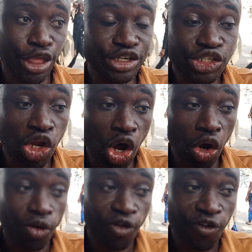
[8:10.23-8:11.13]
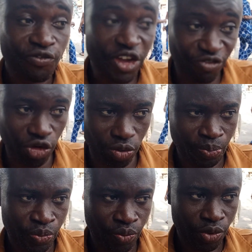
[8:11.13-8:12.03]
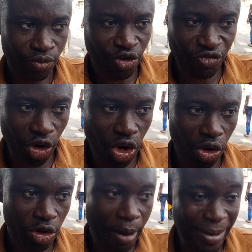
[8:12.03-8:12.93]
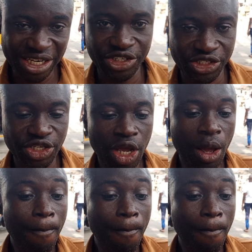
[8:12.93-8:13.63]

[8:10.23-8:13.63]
is not for the masses.